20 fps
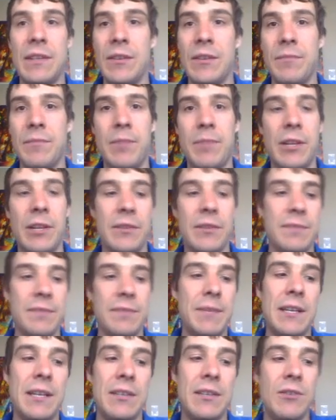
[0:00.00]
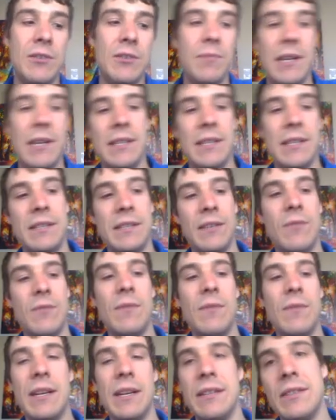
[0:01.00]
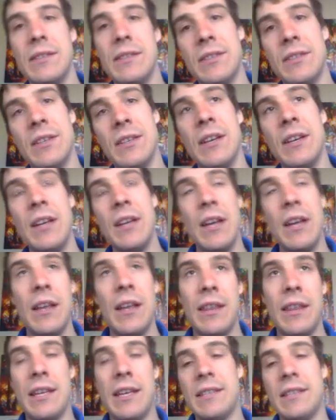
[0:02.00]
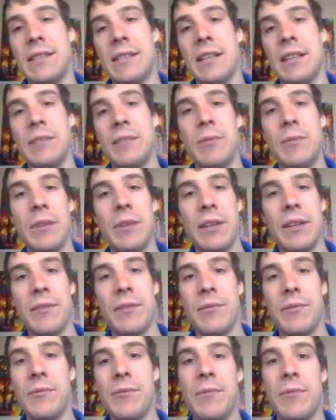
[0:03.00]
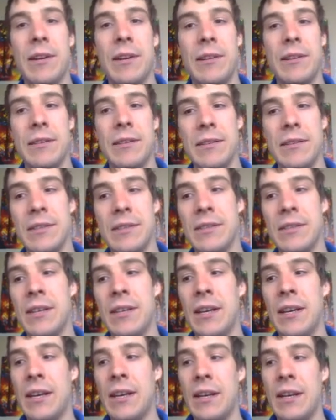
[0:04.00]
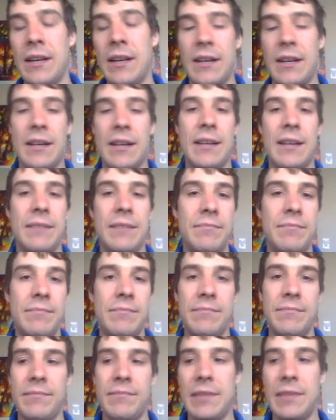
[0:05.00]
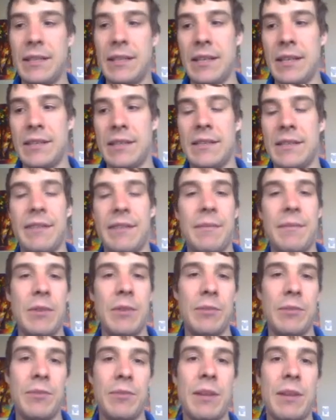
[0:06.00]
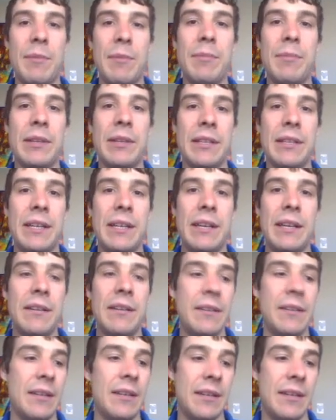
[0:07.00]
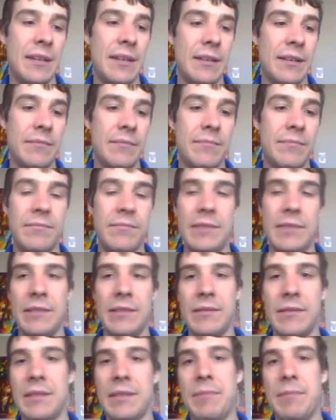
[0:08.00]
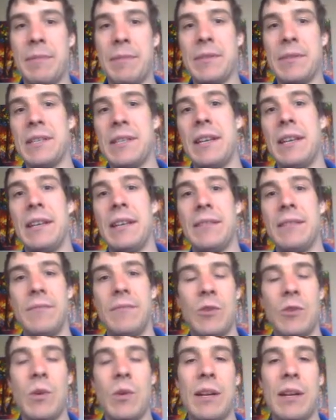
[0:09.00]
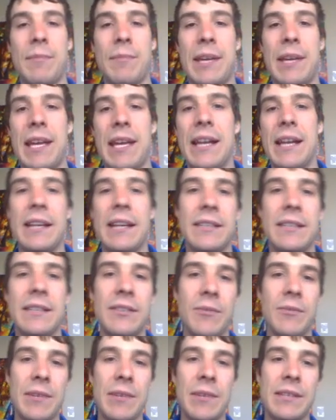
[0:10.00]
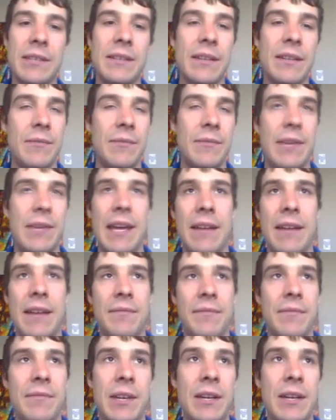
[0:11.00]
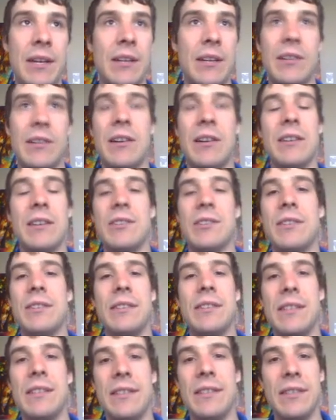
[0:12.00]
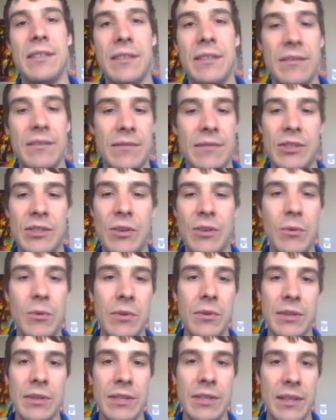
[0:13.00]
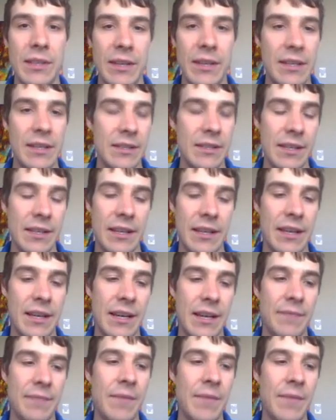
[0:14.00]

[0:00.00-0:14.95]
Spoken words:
particles being in two places at once, things teleporting through walls, lots of stuff about probability. Some people say that quantum mechanics is the reason that we have consciousness and souls and things like that.